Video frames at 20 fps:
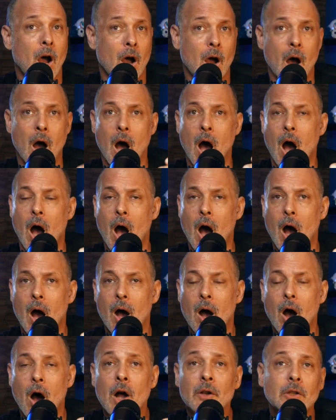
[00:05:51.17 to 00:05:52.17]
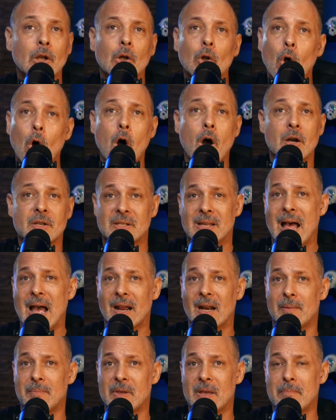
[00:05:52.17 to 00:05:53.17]
Uh, uh, Hunter Long's
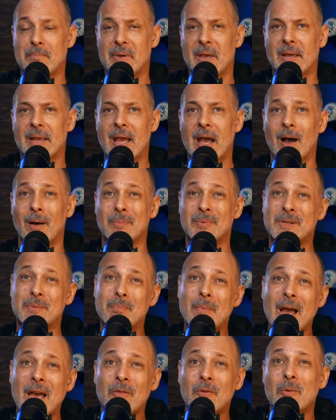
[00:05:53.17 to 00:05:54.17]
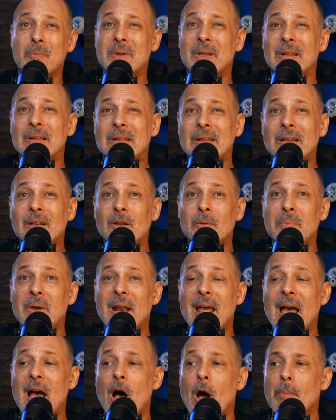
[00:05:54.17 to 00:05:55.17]
not going to be a big help. Smythe will be a little
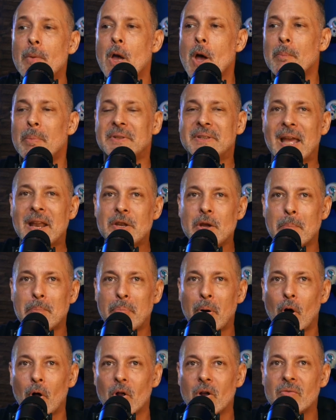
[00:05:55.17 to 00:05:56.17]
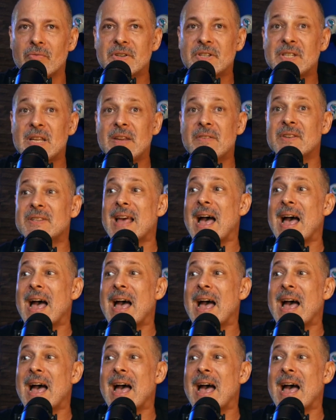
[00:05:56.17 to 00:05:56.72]
bit of help, but then you're pulling receivers